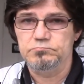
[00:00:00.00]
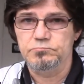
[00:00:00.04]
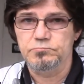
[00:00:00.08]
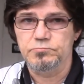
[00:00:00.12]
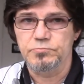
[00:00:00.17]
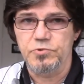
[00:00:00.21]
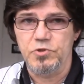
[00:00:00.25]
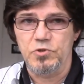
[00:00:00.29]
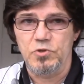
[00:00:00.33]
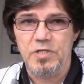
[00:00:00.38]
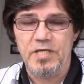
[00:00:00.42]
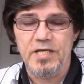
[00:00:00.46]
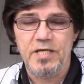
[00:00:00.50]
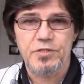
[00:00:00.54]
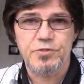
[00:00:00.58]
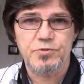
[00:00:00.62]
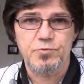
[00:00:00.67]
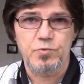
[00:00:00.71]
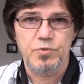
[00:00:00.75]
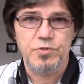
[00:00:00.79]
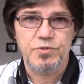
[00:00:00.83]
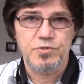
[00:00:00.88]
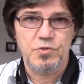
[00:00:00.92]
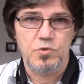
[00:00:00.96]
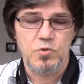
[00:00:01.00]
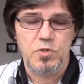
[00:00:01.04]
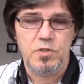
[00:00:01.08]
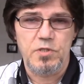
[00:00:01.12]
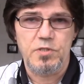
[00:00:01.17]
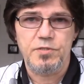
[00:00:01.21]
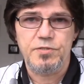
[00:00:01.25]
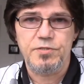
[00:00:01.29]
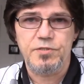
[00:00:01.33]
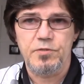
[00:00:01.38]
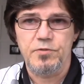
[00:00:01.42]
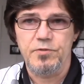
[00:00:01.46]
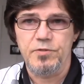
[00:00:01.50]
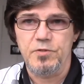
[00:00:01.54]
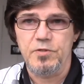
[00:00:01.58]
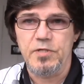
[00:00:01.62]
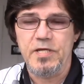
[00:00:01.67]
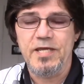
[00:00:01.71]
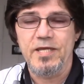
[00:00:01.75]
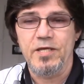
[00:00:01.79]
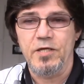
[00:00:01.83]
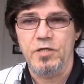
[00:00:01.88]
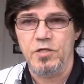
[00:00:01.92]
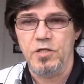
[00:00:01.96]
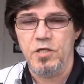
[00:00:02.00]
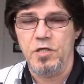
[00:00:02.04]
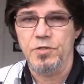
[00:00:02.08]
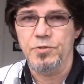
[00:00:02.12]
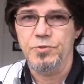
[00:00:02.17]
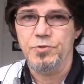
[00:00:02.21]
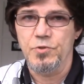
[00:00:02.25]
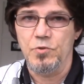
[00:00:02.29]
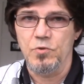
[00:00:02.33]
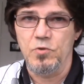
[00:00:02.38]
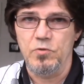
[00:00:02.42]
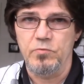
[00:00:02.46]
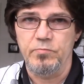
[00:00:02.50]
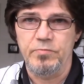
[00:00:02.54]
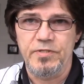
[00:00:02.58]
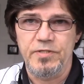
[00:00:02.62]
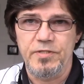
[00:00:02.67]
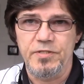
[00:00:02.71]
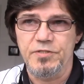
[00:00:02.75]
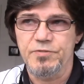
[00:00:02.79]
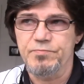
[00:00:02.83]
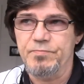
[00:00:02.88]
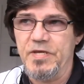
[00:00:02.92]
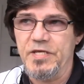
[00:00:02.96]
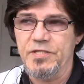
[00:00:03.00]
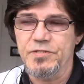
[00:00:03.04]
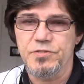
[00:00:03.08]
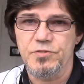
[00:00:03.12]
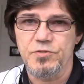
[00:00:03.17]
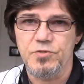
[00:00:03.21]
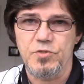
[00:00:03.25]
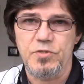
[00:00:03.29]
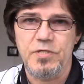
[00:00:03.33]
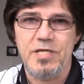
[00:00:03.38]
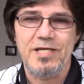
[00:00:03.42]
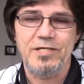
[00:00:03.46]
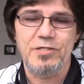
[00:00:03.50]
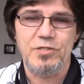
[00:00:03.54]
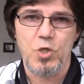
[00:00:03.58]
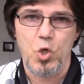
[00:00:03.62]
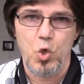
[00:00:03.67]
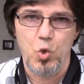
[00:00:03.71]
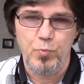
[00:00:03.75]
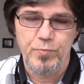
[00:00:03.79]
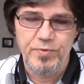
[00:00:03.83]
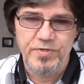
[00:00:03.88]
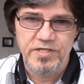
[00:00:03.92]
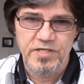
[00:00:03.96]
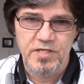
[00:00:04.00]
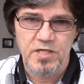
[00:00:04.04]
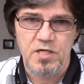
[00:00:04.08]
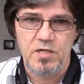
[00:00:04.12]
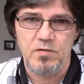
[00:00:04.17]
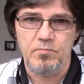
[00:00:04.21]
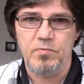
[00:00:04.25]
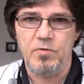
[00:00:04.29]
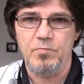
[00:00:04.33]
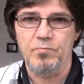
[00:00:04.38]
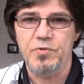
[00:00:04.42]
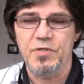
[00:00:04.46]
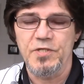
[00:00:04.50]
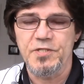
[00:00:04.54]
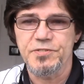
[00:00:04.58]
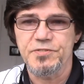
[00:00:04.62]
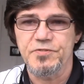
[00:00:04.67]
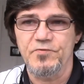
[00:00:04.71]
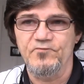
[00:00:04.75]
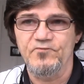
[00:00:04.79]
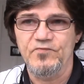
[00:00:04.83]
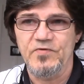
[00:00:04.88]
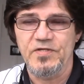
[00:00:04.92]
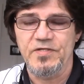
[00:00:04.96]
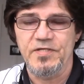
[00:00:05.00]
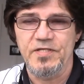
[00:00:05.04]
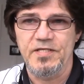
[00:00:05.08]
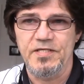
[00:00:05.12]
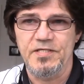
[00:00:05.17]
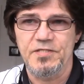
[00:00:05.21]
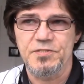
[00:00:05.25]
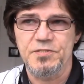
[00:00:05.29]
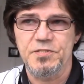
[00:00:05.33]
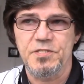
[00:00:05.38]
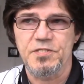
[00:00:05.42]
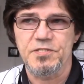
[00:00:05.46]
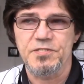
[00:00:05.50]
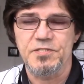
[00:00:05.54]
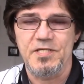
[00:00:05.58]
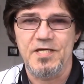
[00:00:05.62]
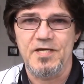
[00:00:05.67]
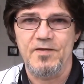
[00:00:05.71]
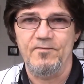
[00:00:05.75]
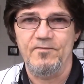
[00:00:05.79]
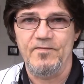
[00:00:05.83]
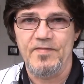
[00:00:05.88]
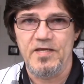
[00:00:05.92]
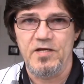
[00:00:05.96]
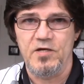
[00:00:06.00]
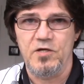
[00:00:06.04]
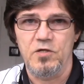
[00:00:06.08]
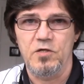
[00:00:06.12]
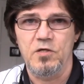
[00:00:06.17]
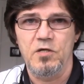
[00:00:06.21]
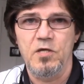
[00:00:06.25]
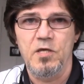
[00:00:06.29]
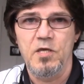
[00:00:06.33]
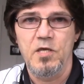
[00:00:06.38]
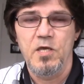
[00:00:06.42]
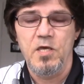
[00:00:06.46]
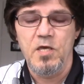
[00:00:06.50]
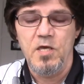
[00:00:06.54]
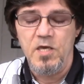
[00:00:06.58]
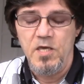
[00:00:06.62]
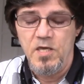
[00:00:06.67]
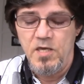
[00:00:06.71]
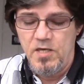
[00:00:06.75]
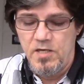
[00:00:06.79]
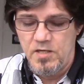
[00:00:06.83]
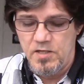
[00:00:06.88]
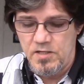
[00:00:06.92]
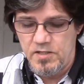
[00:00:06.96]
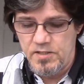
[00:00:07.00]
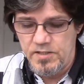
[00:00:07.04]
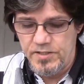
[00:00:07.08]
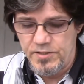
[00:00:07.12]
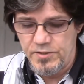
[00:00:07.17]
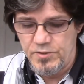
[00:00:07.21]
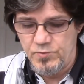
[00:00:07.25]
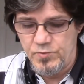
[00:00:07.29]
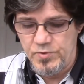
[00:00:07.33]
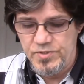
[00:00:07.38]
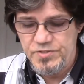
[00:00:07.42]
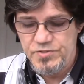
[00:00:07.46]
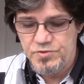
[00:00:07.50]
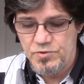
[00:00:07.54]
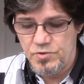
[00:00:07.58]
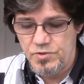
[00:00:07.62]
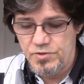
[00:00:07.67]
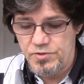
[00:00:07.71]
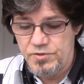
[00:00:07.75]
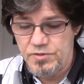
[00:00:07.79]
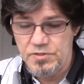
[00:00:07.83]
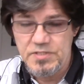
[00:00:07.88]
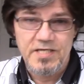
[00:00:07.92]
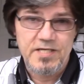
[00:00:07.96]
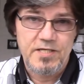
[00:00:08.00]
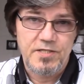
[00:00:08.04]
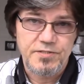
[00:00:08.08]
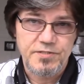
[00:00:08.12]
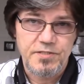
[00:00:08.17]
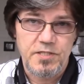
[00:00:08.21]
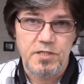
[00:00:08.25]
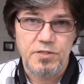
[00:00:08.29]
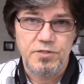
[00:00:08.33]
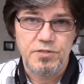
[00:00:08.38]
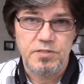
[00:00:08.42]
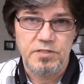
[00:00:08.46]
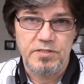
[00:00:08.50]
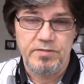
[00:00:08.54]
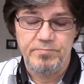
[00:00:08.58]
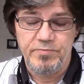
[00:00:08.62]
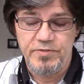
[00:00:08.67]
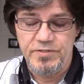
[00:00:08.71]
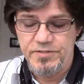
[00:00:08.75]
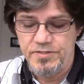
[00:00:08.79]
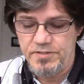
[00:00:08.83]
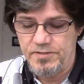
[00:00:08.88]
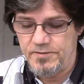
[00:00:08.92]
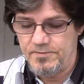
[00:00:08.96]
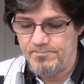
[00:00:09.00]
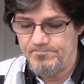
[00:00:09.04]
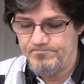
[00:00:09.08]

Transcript: their last resort, so they're hanging on to them, and the spaces are not opening up, and plus the funding is just not there, and the resources, like I say, is limited.